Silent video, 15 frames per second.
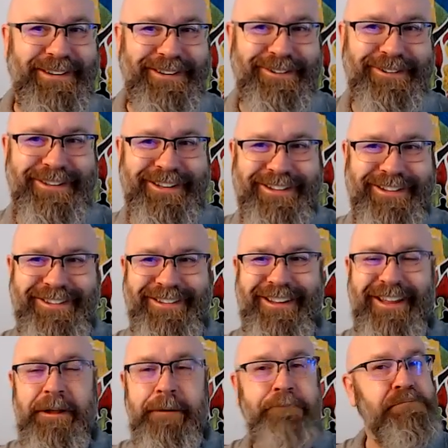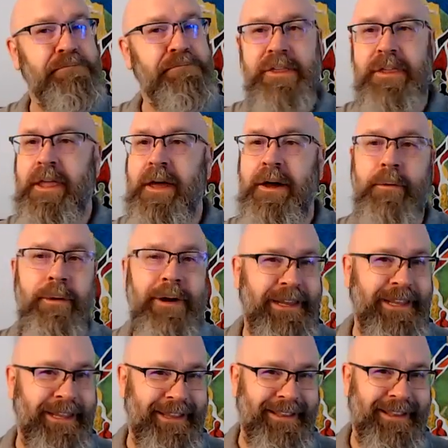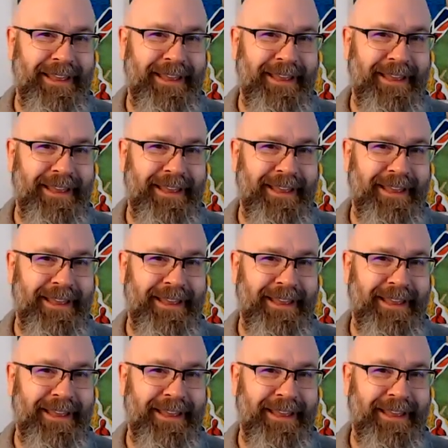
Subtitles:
do this? Nobody.